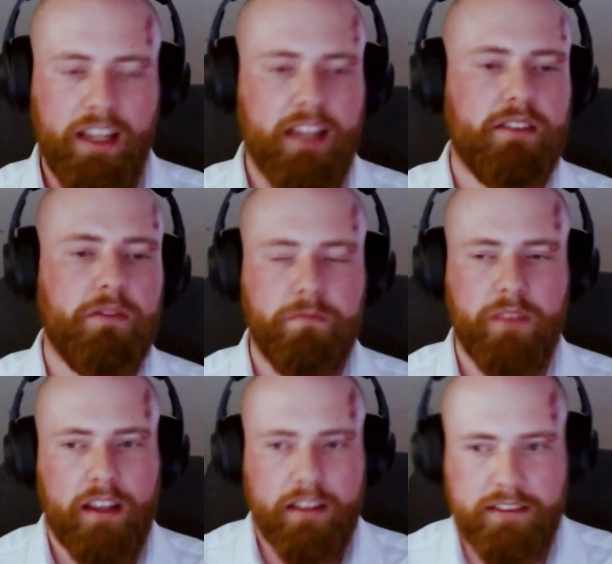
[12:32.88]
Yeah, so
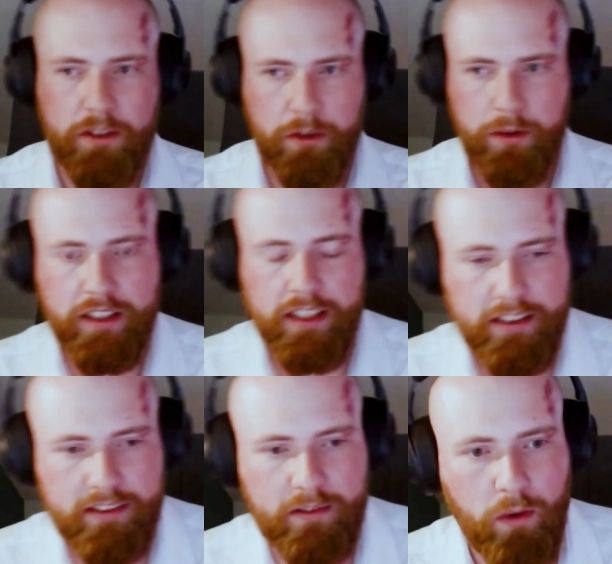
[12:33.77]
security
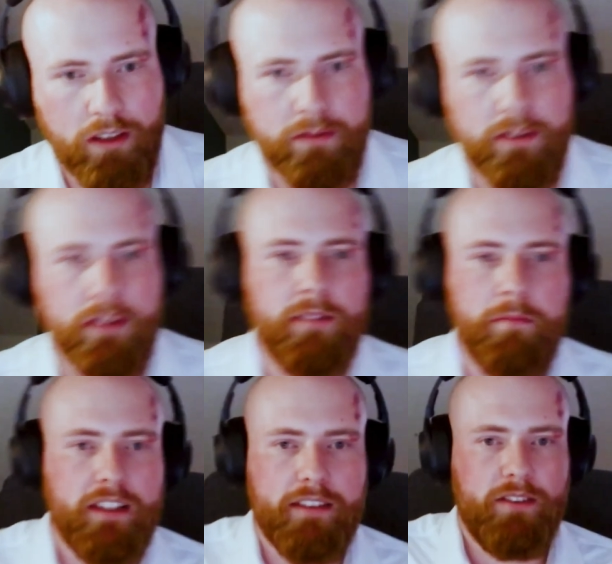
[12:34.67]
is one of the
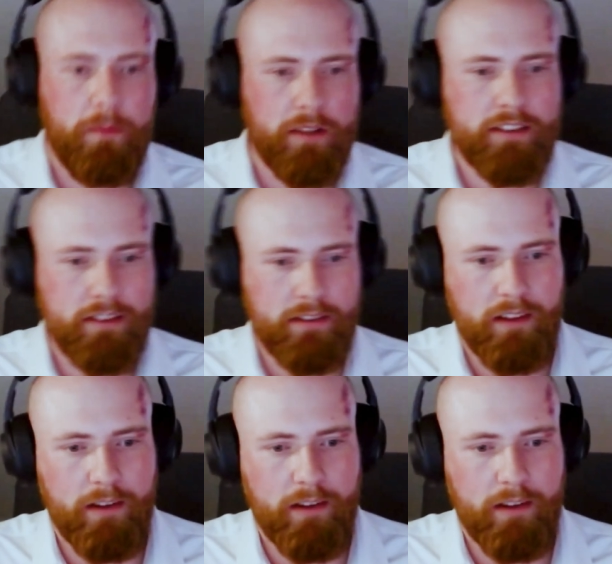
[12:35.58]
biggest topics